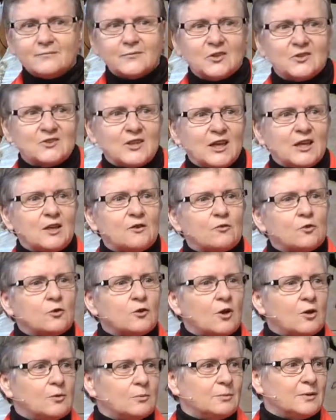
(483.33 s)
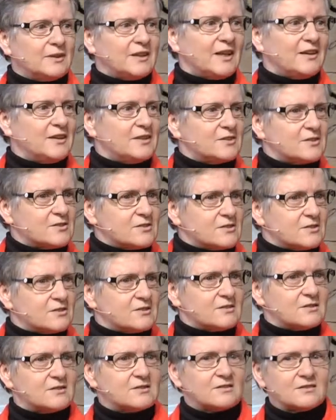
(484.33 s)
Does any of you know what that
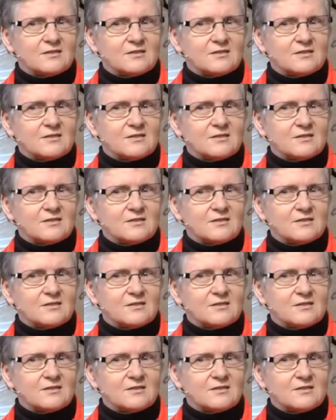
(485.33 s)
is?